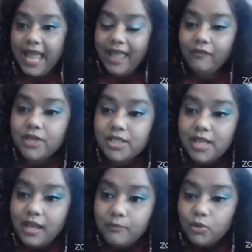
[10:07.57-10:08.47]
Every
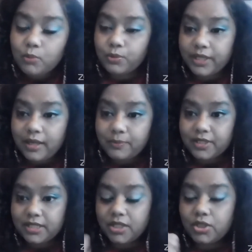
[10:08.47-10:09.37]
time you bring up
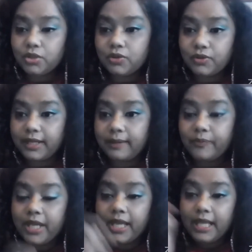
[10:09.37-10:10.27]
this issue to them,
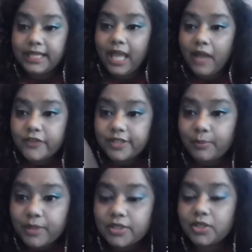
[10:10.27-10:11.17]
they have
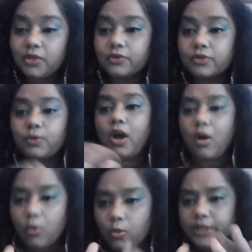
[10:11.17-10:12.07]
some excuse. Well,
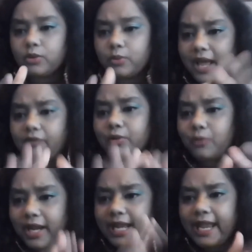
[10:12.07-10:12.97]
oh, we don't have the
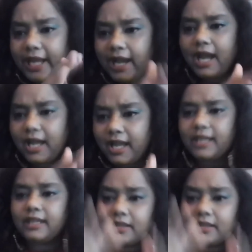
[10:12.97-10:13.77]
right AI